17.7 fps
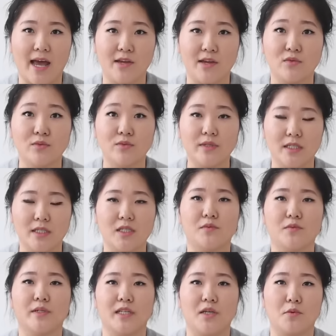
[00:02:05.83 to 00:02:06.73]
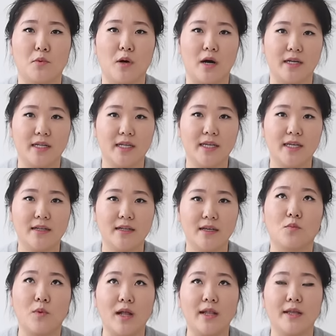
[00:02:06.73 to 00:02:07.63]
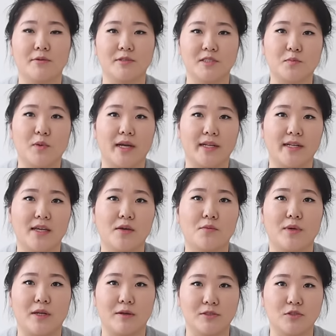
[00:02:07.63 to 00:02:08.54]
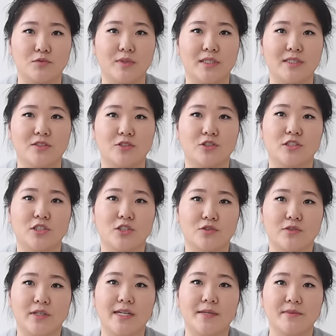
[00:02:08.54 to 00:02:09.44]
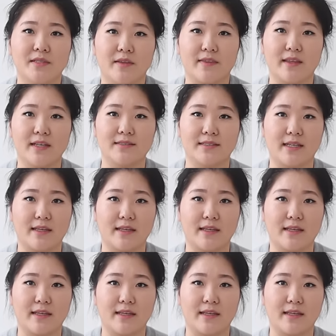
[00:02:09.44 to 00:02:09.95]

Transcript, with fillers: I really, really wanted while I was pregnant when I was researching cribs and things